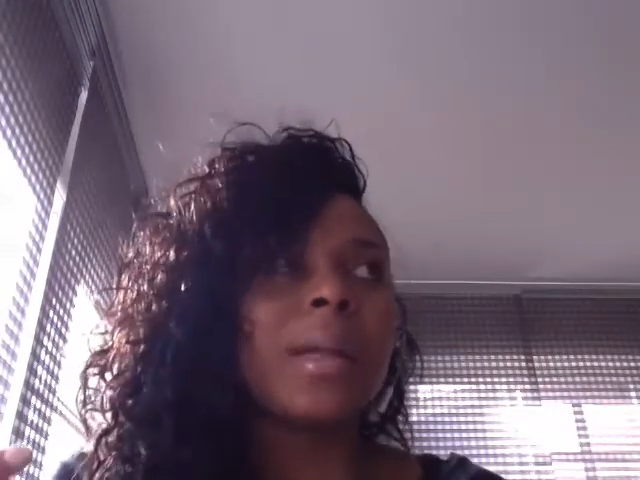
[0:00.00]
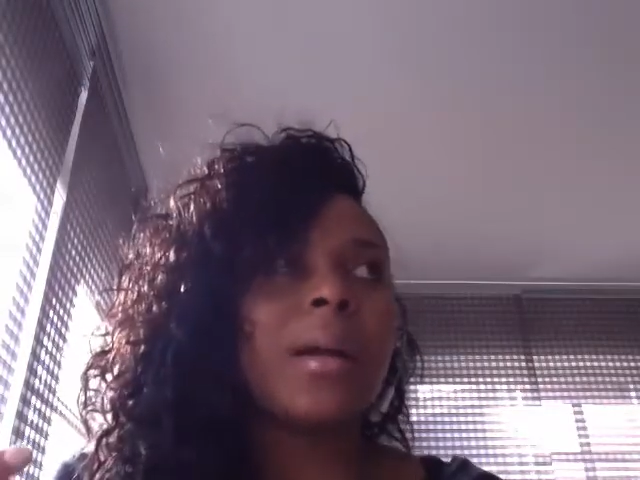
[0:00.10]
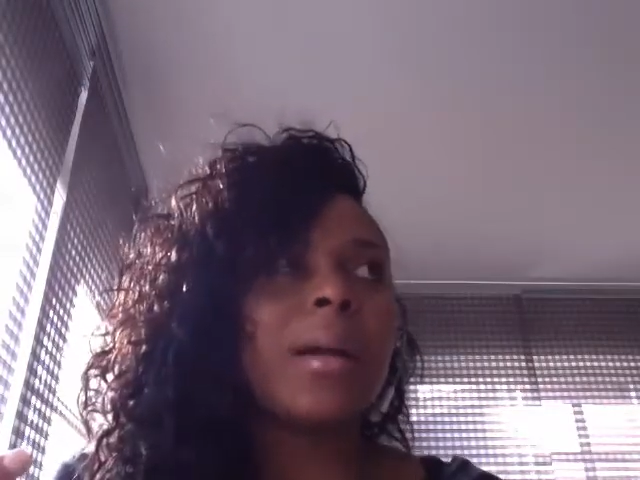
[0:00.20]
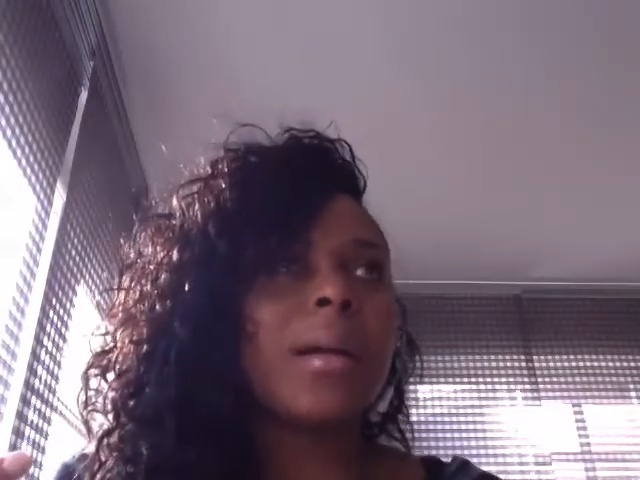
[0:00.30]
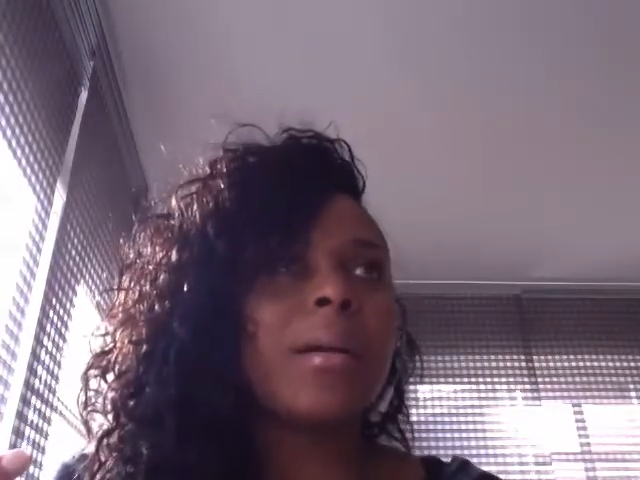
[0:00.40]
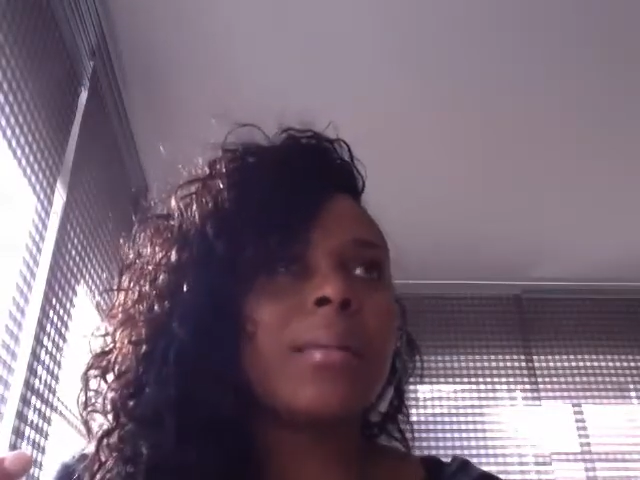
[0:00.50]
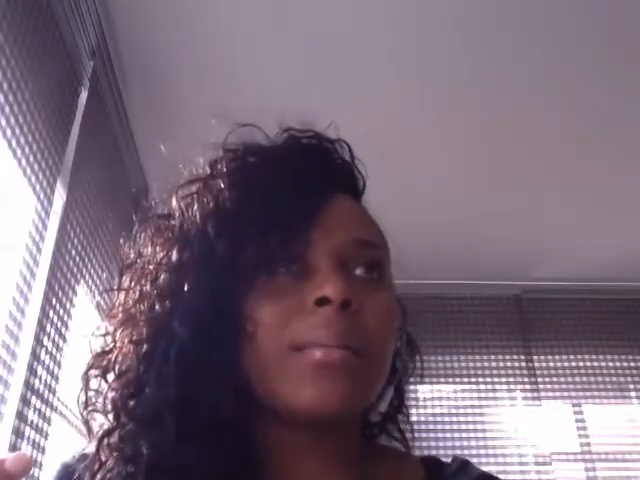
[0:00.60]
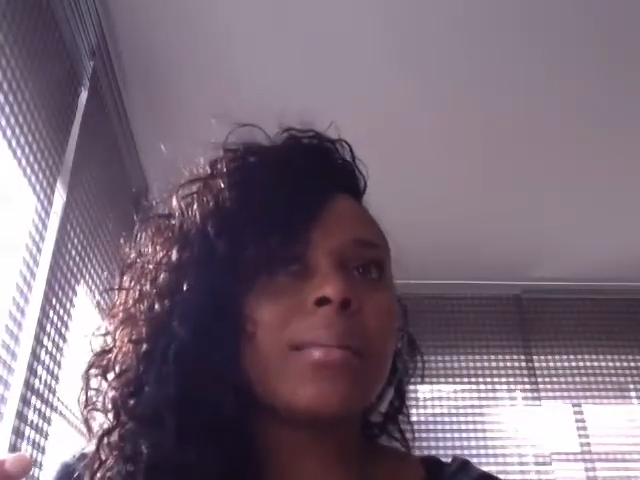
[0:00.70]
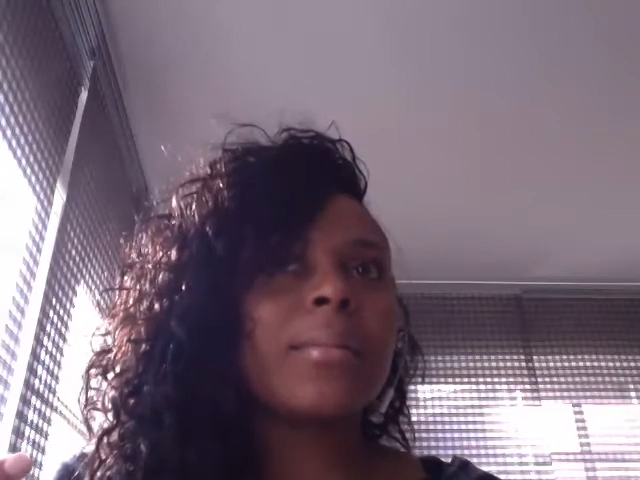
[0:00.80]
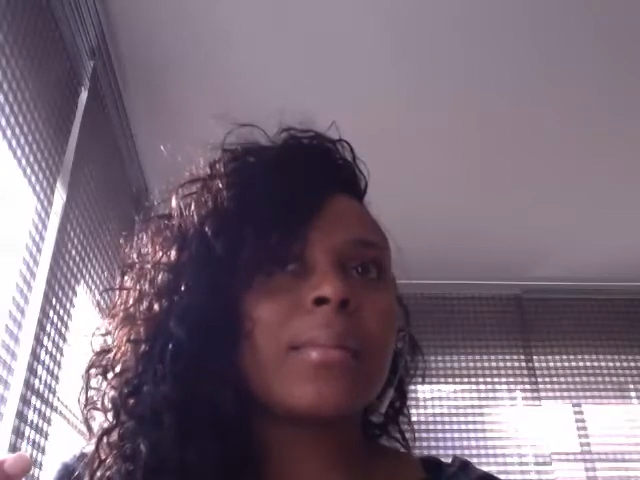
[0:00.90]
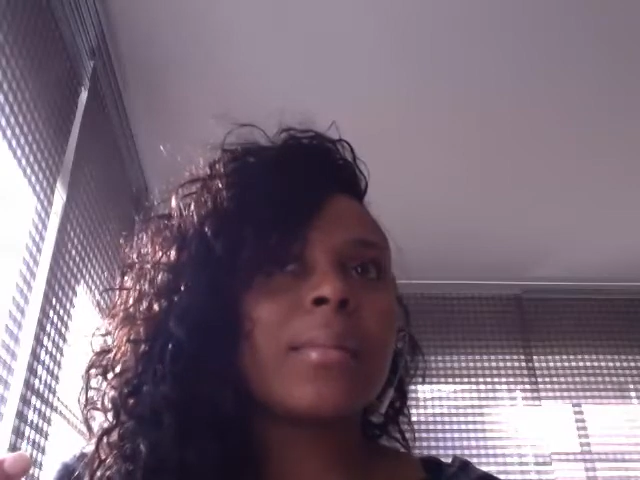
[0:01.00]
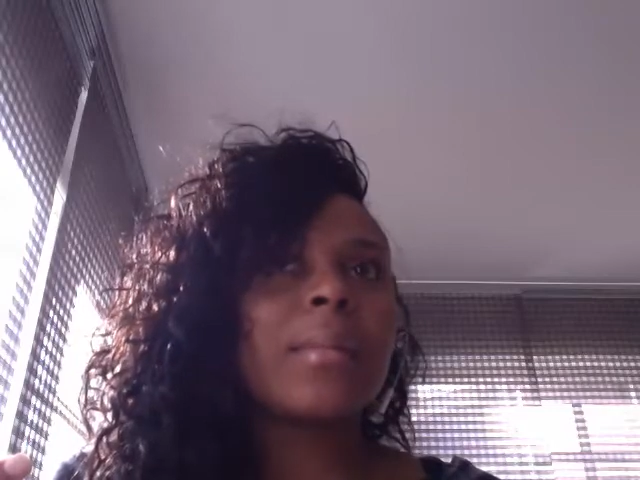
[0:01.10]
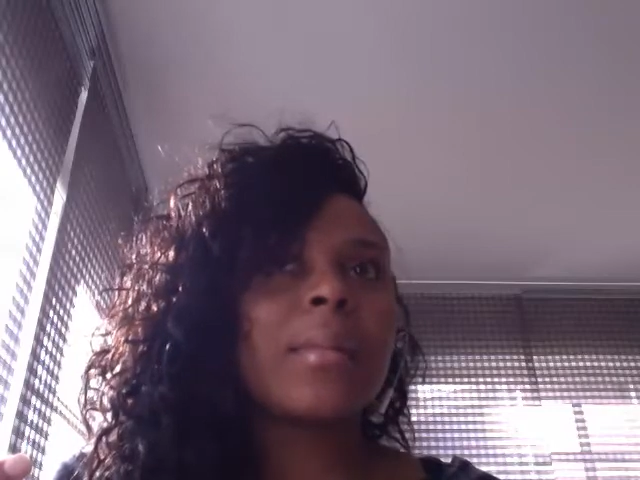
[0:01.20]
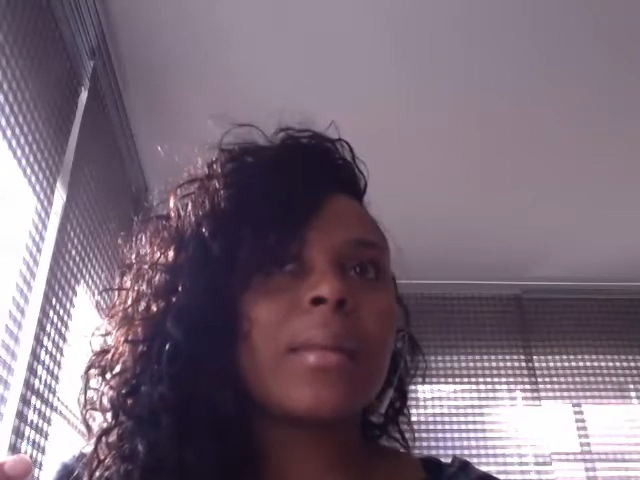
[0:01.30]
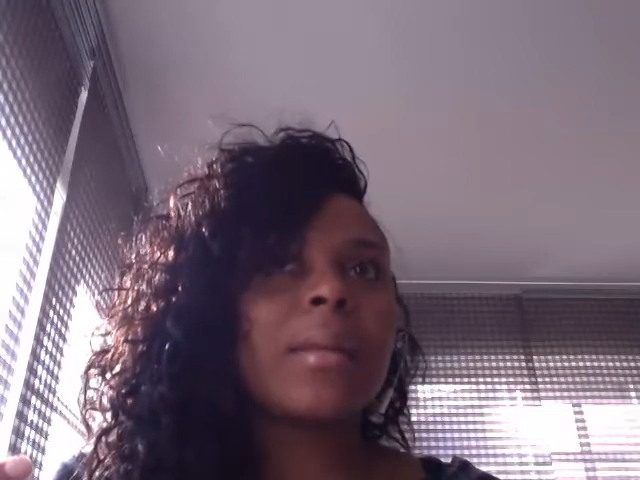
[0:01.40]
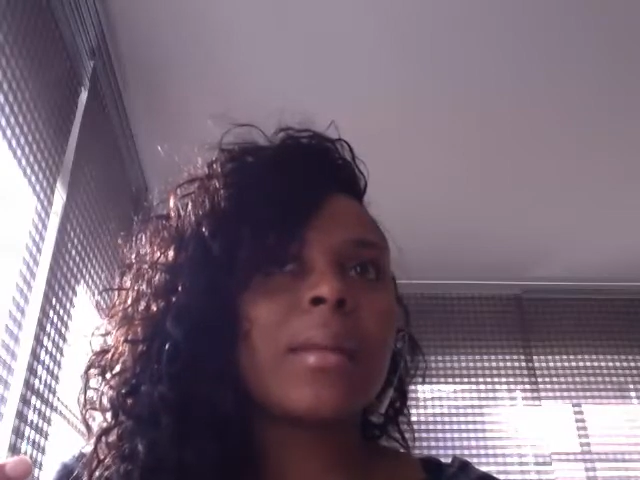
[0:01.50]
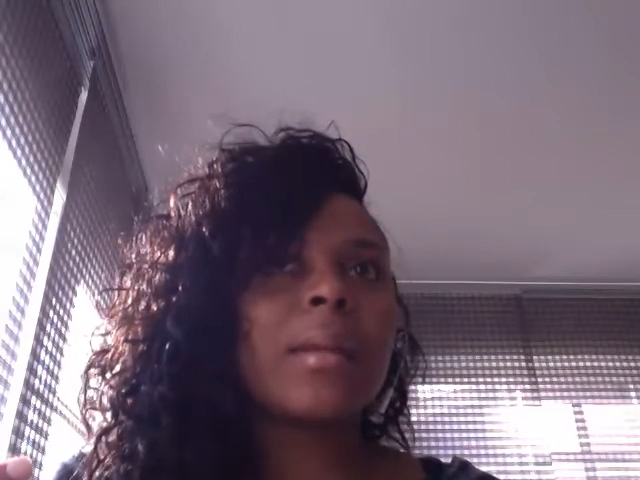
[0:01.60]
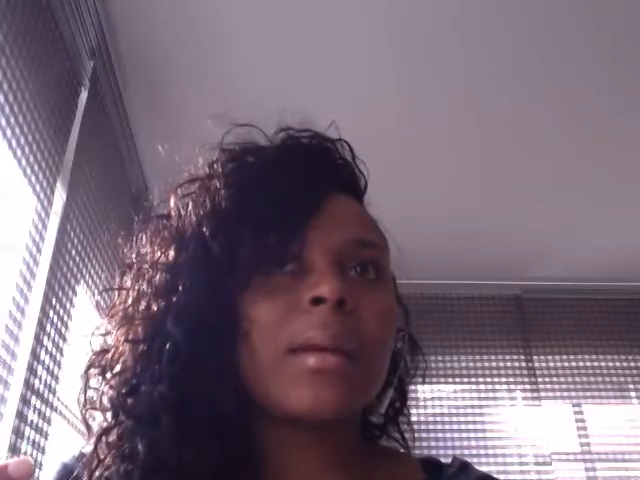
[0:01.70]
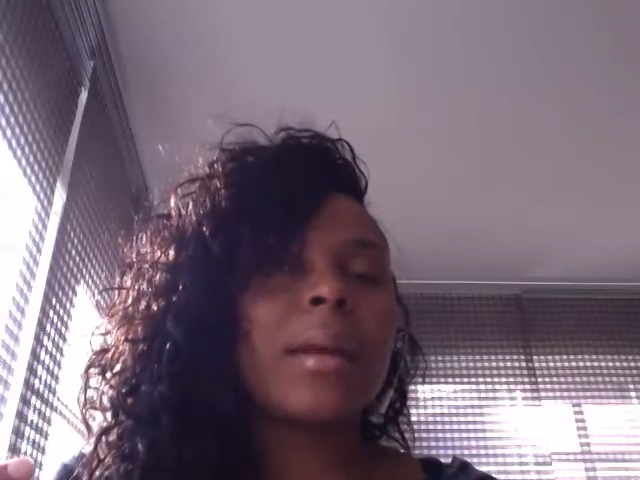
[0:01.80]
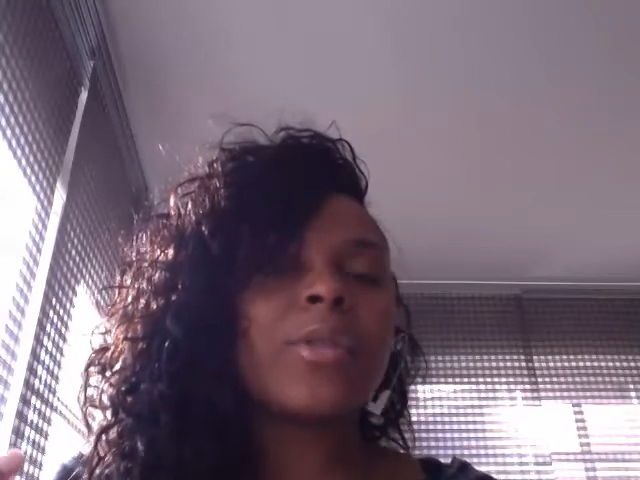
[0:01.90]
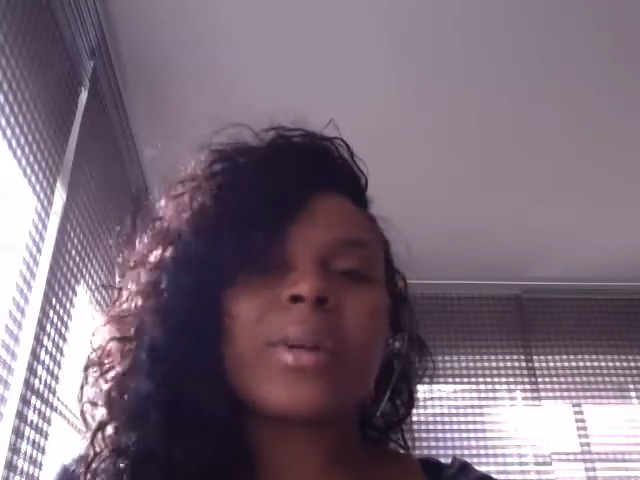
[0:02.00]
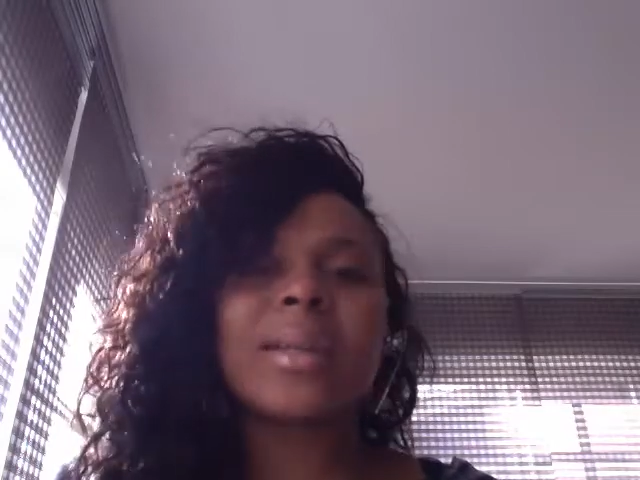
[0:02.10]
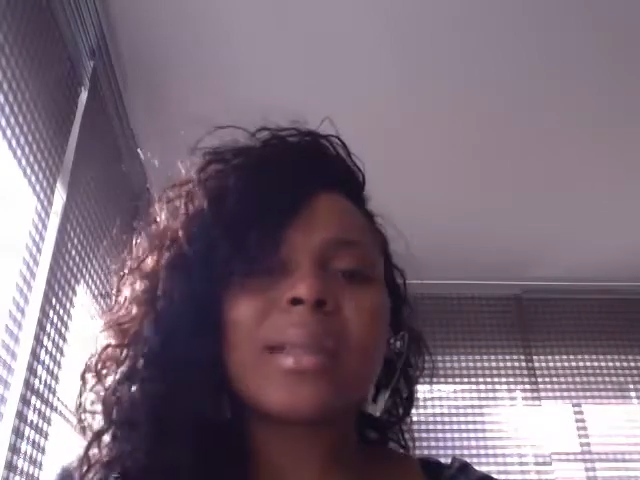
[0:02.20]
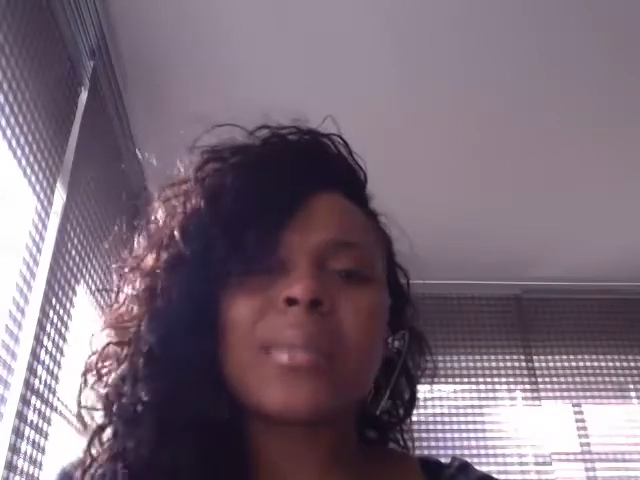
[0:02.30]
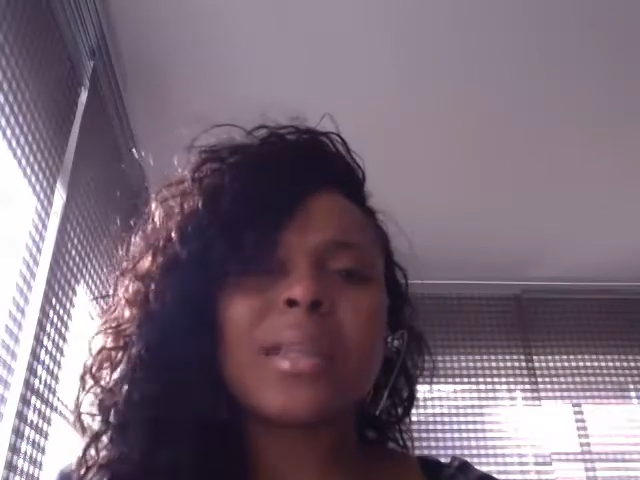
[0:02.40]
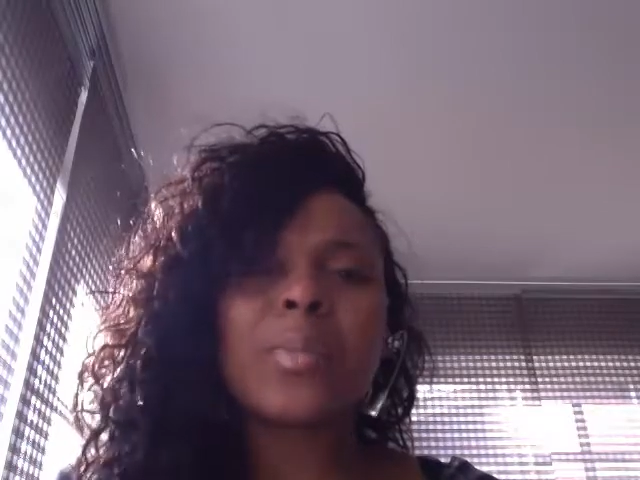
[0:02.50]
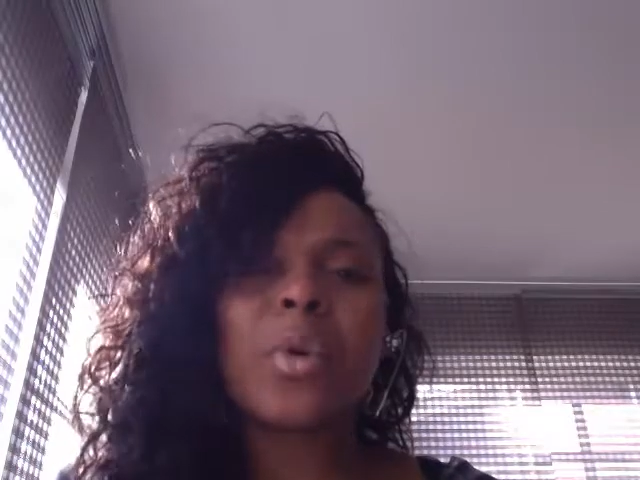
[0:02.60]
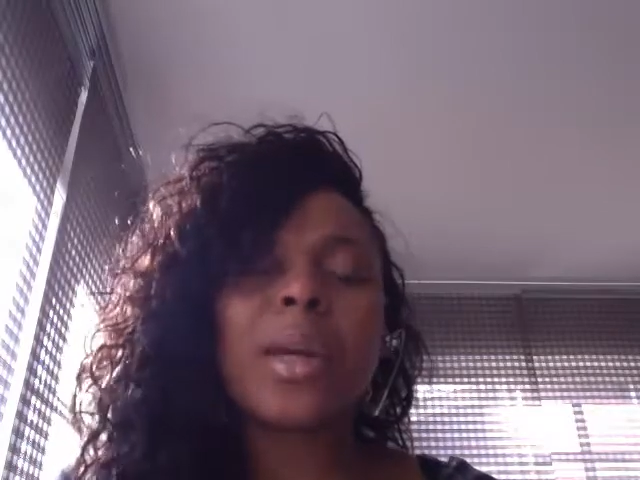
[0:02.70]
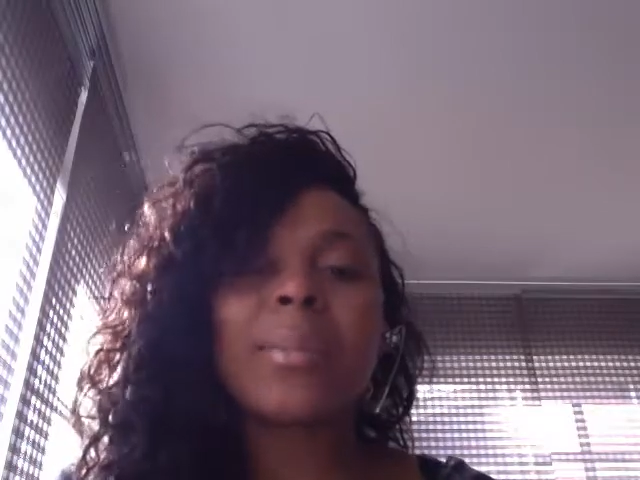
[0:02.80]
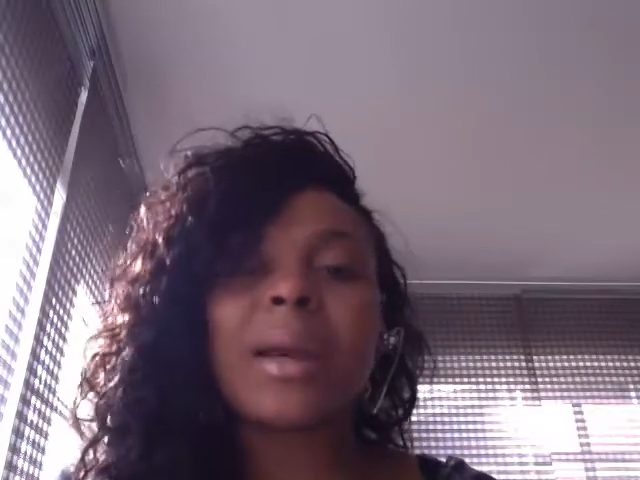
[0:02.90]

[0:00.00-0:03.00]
I drank some this morning,